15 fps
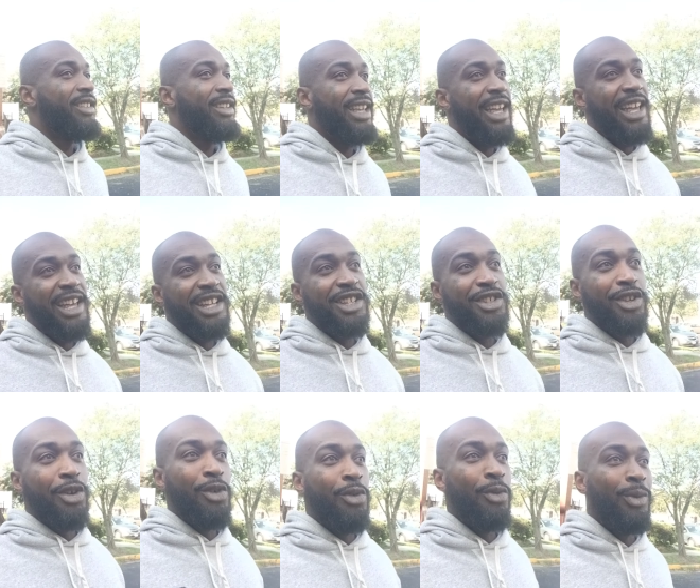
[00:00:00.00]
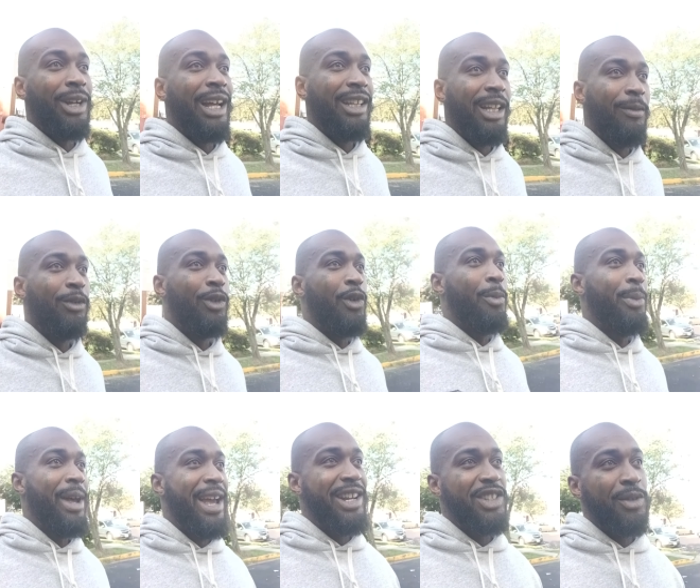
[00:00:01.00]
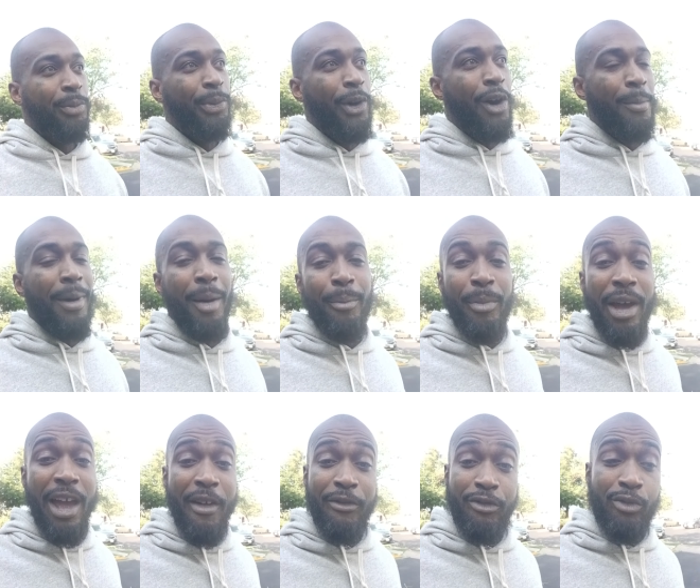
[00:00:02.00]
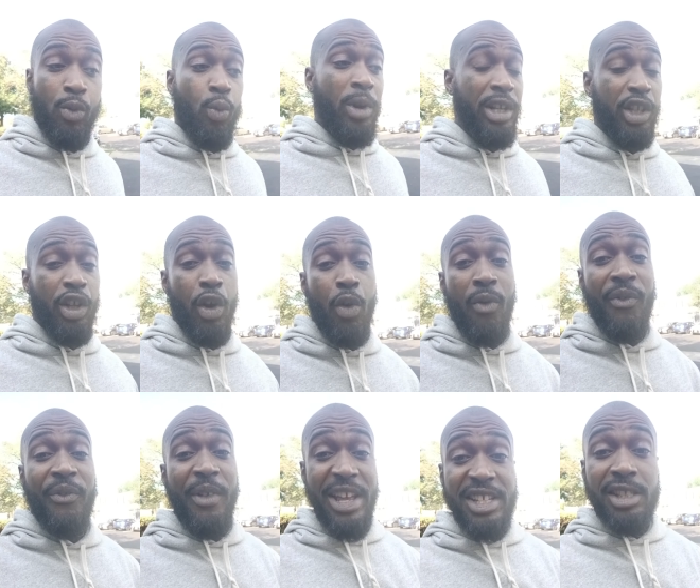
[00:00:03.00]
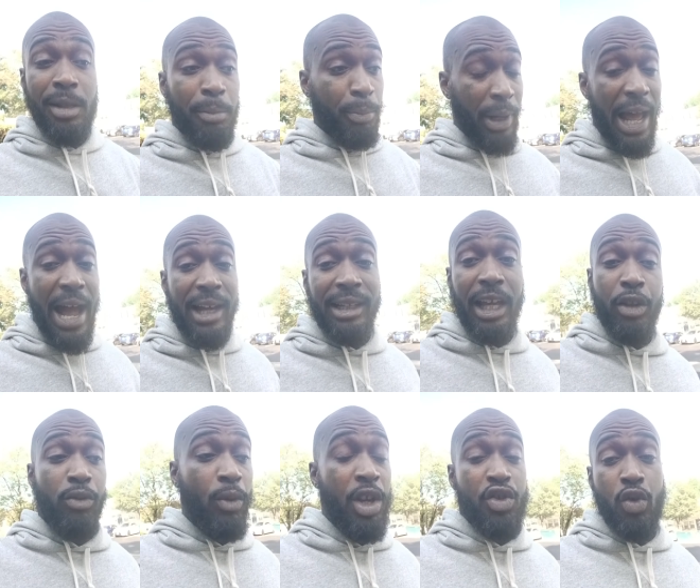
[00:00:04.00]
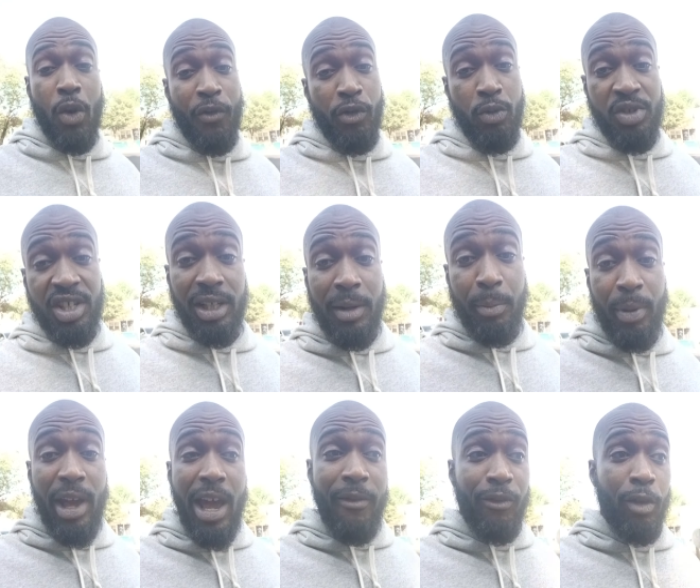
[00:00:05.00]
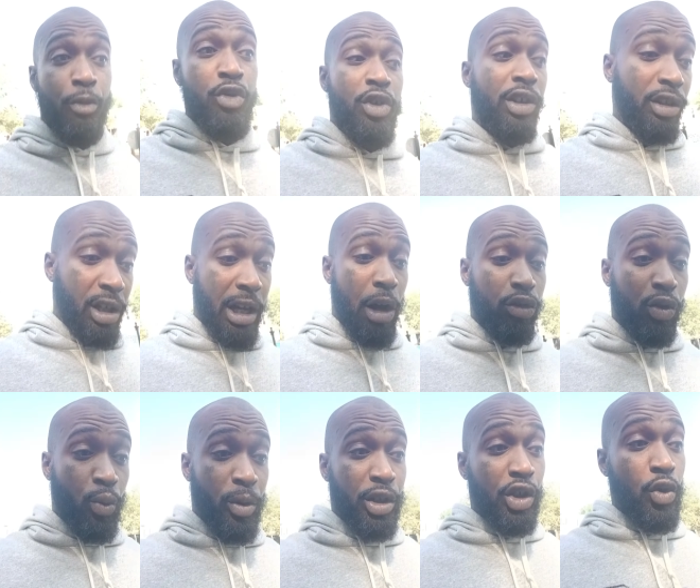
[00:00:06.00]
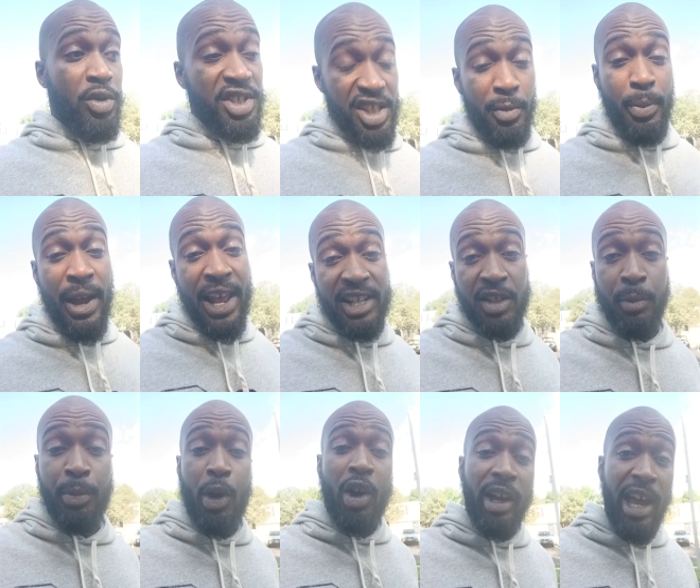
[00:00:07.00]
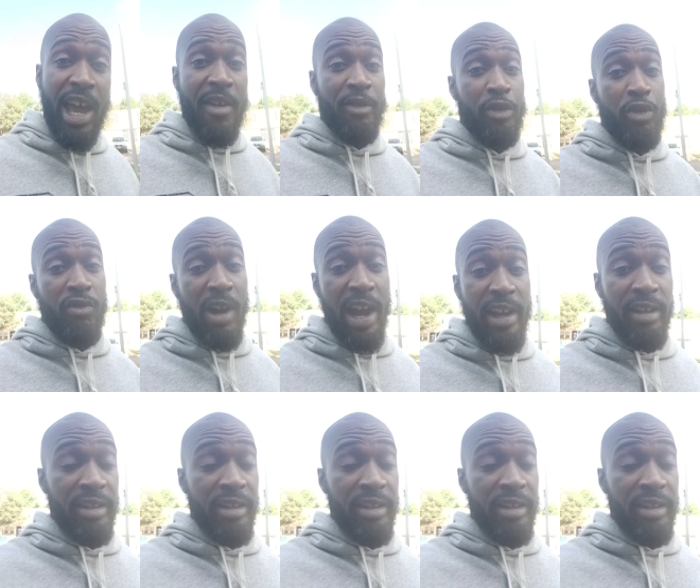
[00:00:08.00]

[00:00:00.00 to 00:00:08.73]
Yeah, so when I lived on Patterson Park, my bathroom window faced the block. Like, so if you was in the bathroom, you could look out the window and see Patterson Park Avenue, right?